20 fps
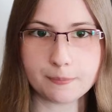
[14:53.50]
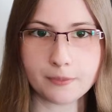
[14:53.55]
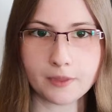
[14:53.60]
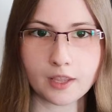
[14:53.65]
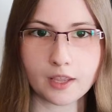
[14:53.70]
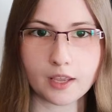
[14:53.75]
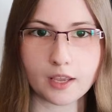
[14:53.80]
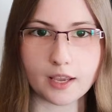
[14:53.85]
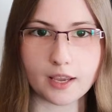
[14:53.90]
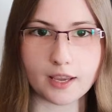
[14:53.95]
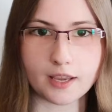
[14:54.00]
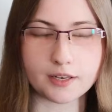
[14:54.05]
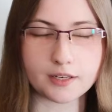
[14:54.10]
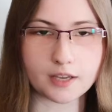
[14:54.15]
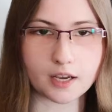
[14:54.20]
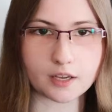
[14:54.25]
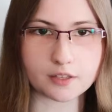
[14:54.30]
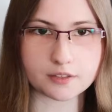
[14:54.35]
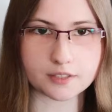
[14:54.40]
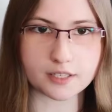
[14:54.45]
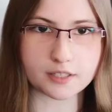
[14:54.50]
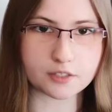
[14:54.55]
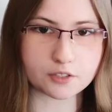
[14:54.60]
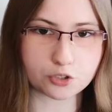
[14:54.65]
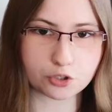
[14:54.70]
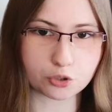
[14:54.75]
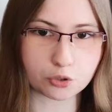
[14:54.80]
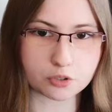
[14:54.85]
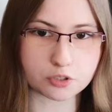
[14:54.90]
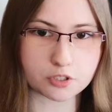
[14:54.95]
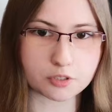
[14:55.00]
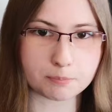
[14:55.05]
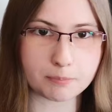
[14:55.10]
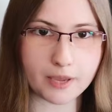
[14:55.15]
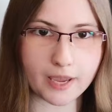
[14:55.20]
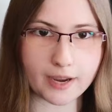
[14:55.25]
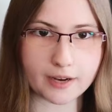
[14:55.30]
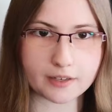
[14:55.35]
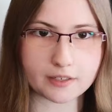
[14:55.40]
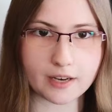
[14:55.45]
and that should
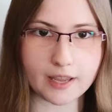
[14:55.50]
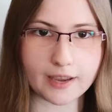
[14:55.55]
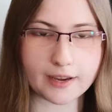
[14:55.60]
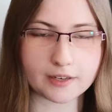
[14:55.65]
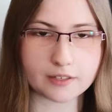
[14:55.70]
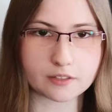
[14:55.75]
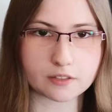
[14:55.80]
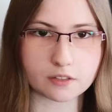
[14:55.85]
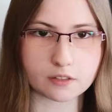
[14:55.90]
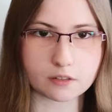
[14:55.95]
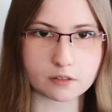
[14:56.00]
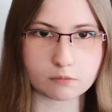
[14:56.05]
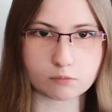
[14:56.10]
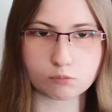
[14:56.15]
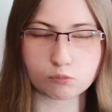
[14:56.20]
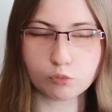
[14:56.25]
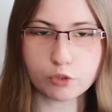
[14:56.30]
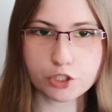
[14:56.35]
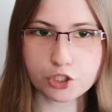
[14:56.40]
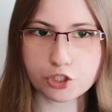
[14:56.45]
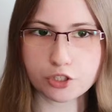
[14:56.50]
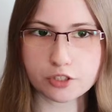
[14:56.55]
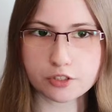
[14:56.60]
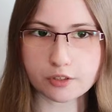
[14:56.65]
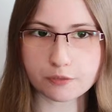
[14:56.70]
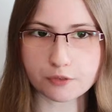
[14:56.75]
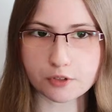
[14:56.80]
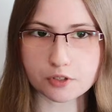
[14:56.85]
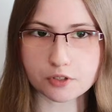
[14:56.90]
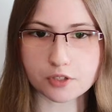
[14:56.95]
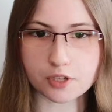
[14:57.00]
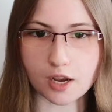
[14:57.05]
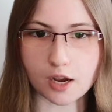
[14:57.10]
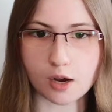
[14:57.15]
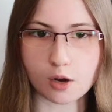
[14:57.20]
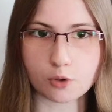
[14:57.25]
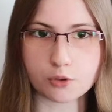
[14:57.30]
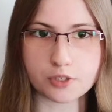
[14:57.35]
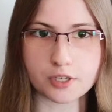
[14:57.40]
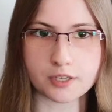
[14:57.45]
impact like the richness of the
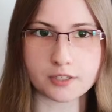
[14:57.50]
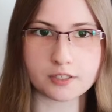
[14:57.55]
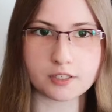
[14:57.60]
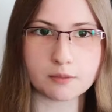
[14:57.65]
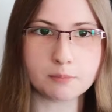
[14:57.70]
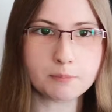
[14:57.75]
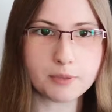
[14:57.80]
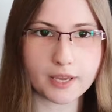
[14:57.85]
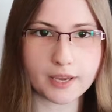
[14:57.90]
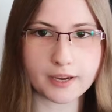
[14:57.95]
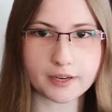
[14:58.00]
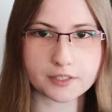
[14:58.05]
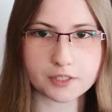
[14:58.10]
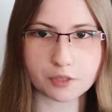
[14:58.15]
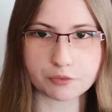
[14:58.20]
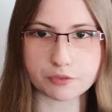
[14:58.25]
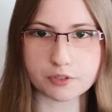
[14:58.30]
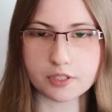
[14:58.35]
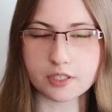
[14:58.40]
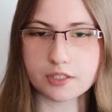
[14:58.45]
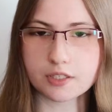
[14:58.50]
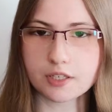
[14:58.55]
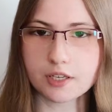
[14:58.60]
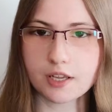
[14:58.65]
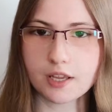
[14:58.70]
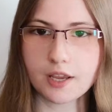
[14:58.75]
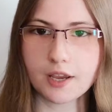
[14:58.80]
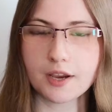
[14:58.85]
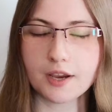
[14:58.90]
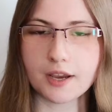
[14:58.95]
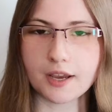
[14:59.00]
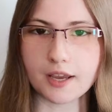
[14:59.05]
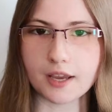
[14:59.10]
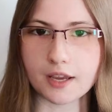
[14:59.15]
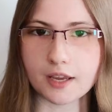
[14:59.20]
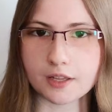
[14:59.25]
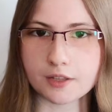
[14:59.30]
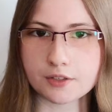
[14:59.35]
sound and the impact of it. And